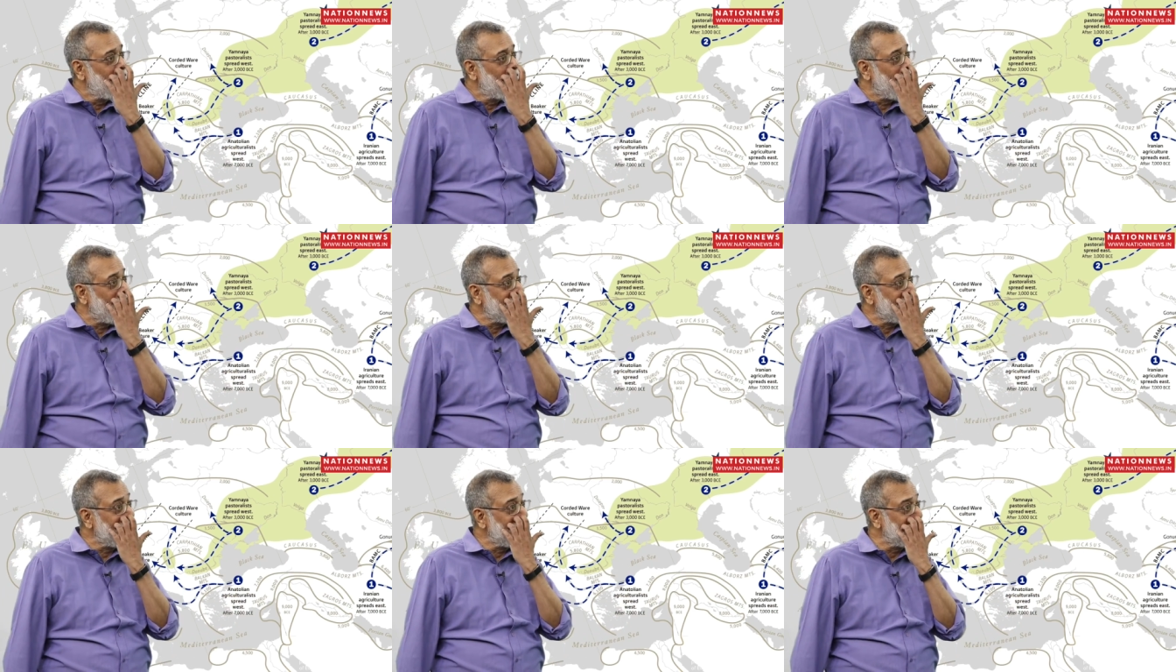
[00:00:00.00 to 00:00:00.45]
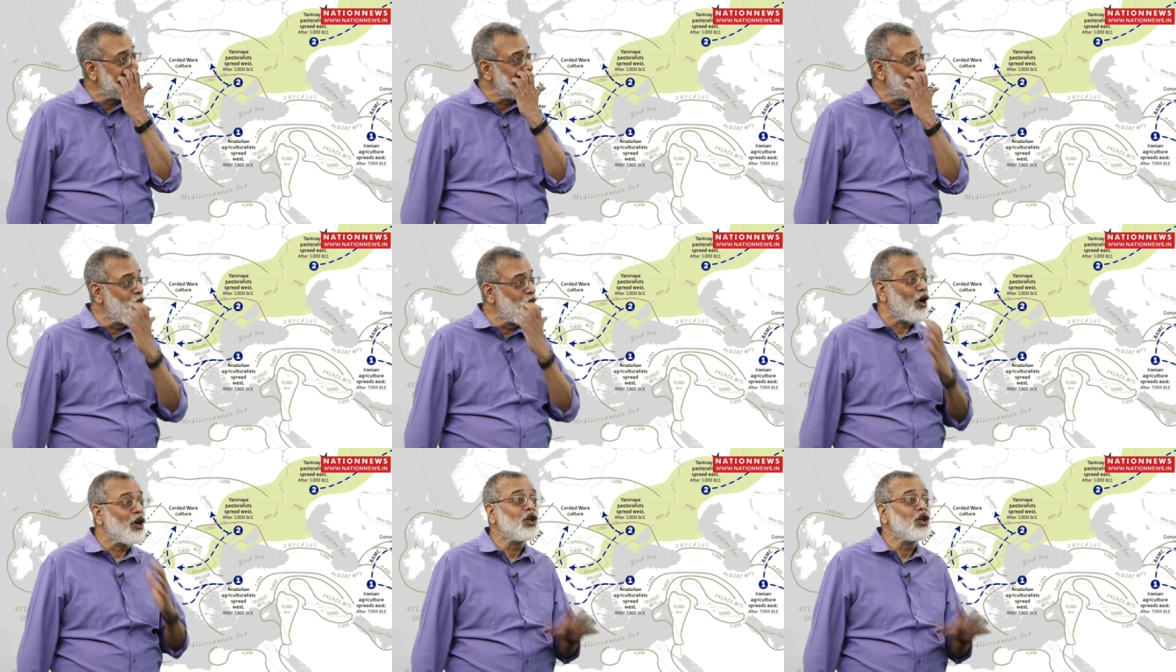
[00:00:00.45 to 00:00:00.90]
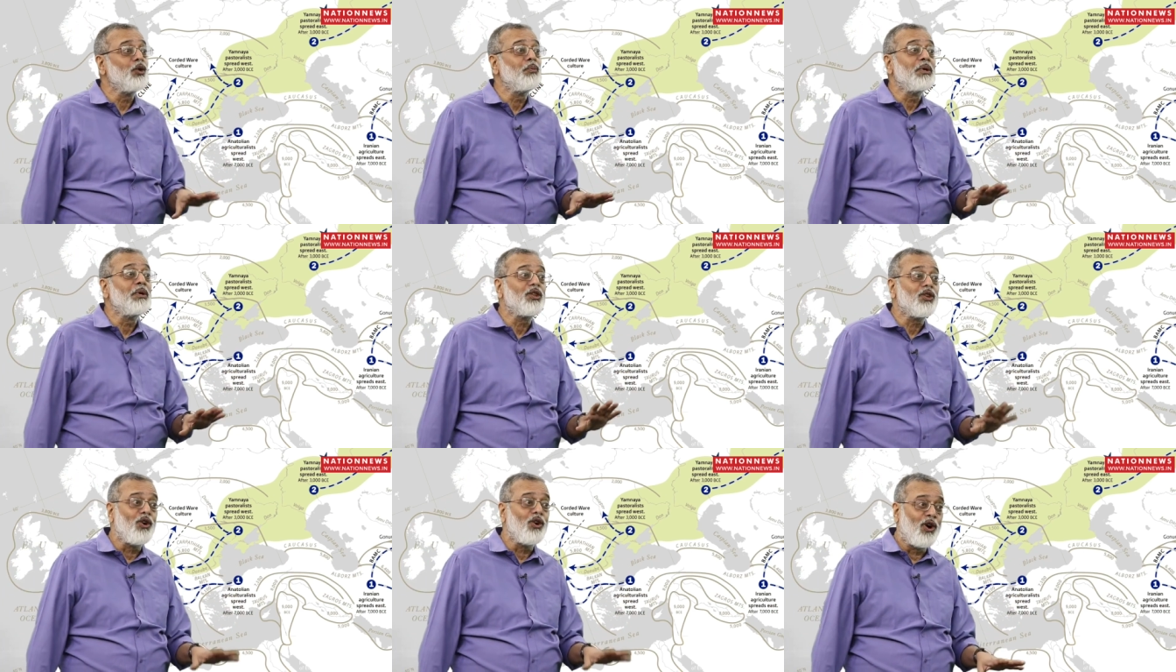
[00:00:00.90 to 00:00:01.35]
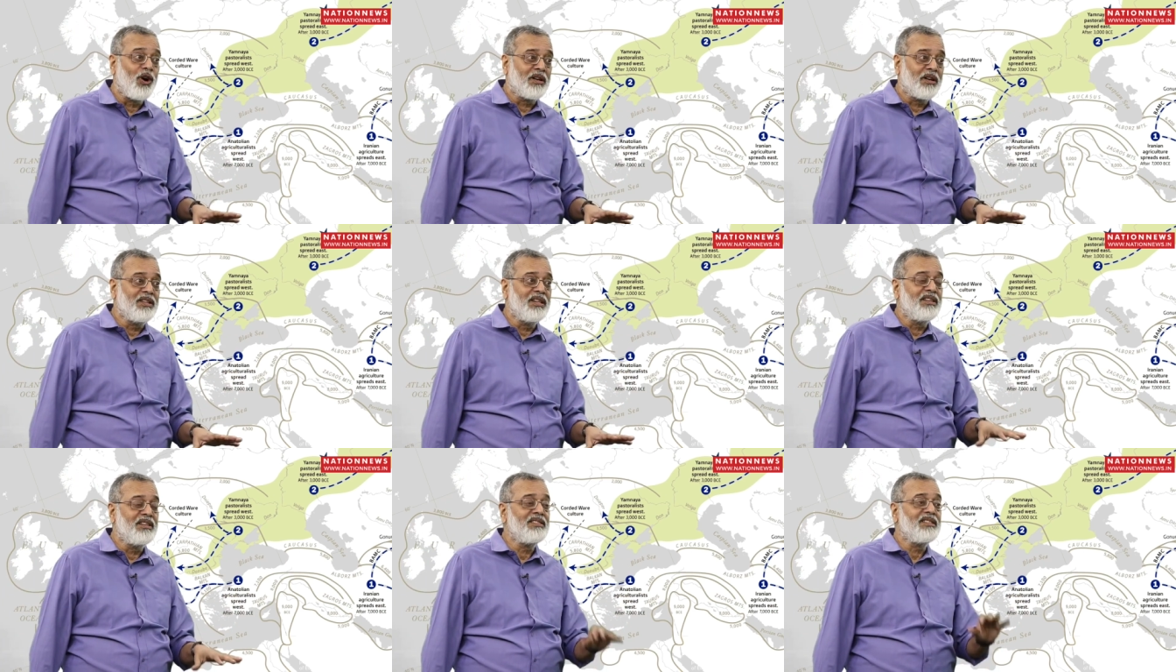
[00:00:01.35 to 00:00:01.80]
But it is not to be
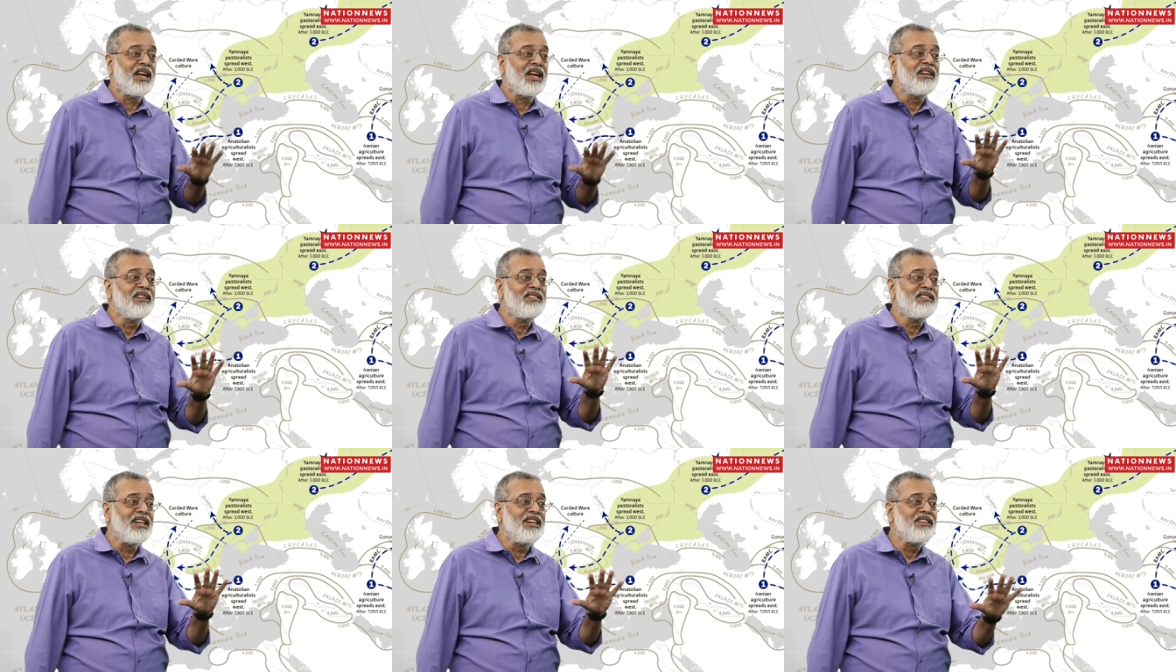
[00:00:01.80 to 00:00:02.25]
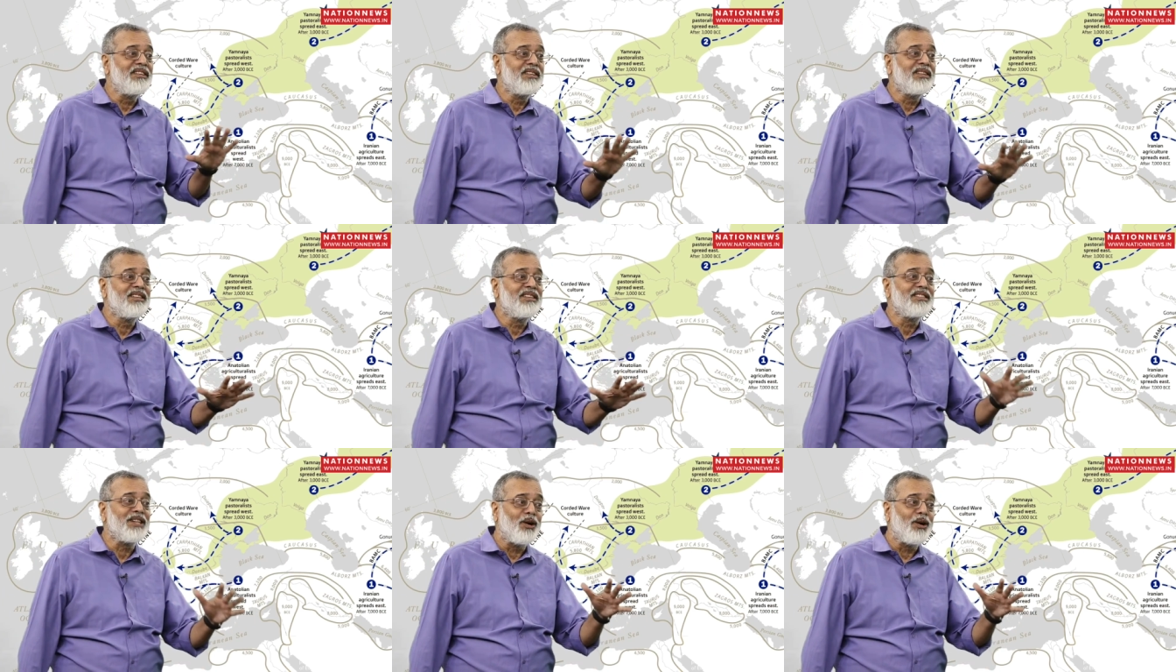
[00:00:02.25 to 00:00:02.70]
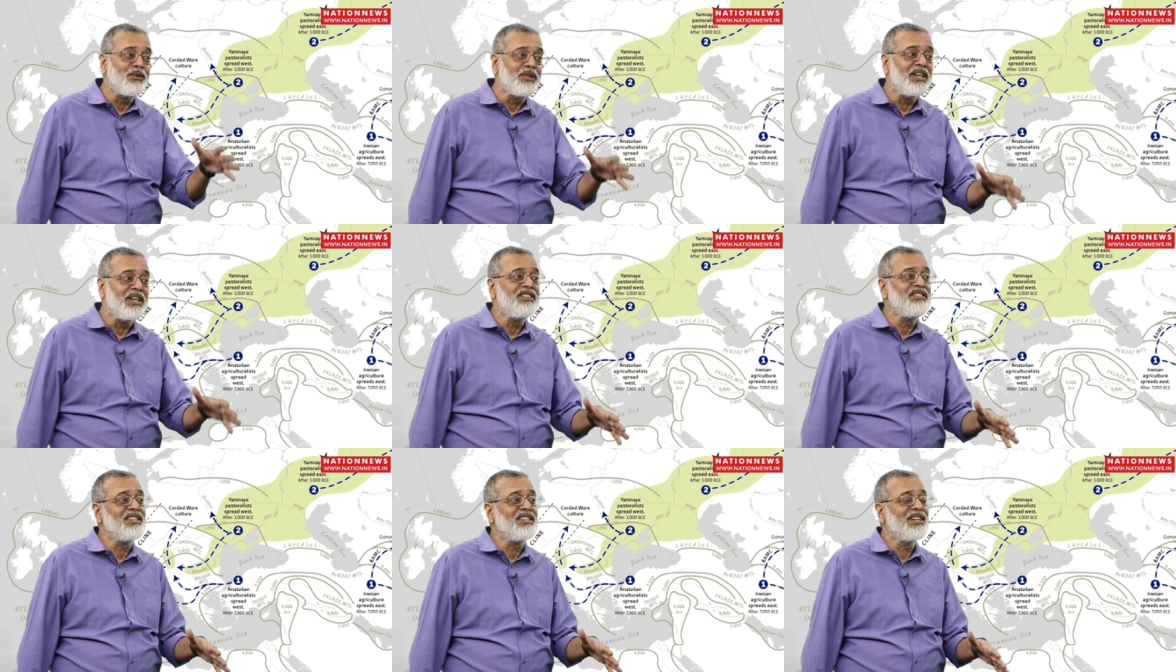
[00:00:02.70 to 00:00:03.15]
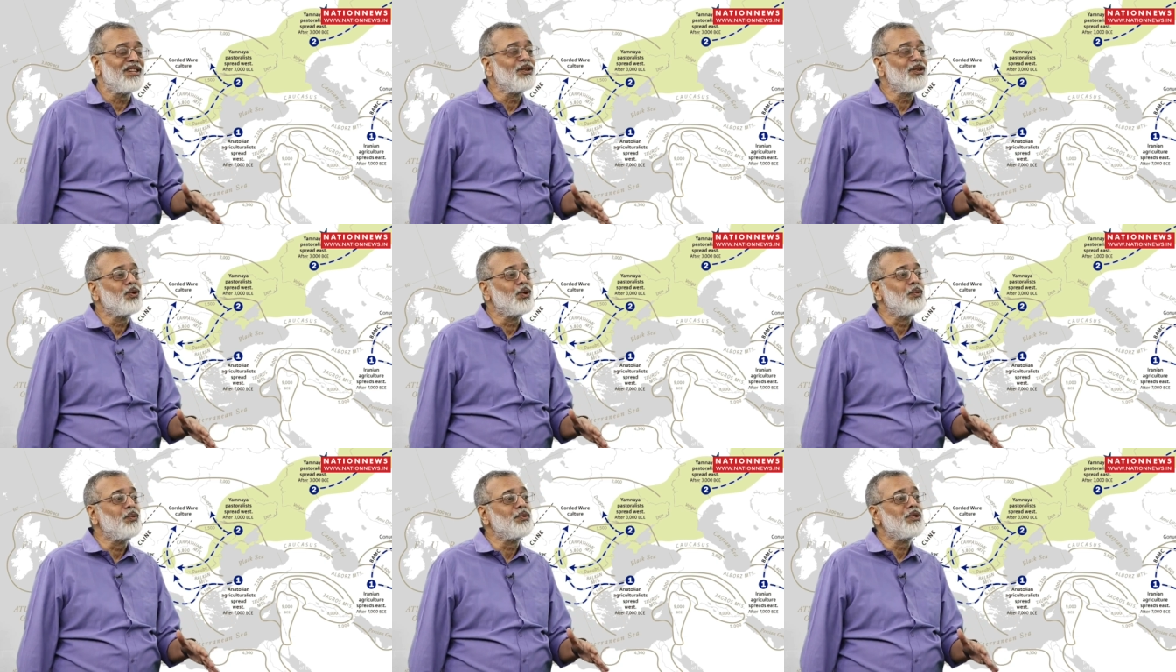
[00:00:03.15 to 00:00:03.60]
thought that the South Asian
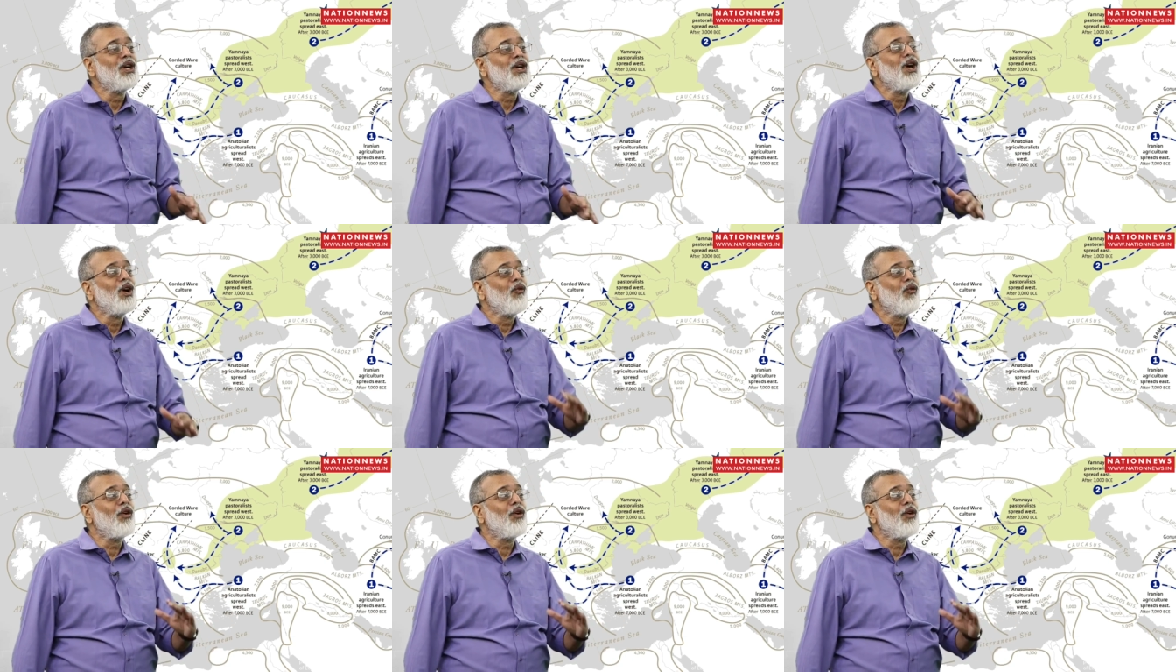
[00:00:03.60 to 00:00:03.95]
groups